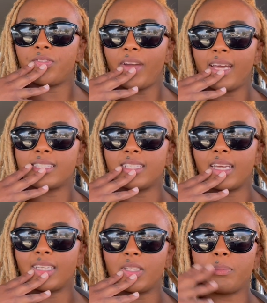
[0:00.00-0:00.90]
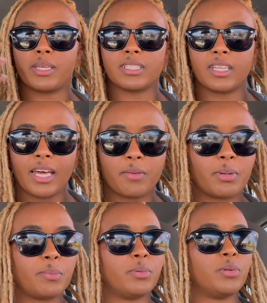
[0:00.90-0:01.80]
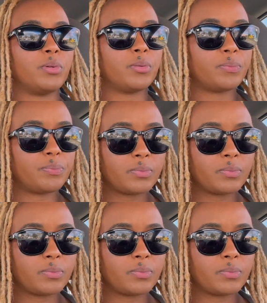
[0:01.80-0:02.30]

fascinating, because a lot of people,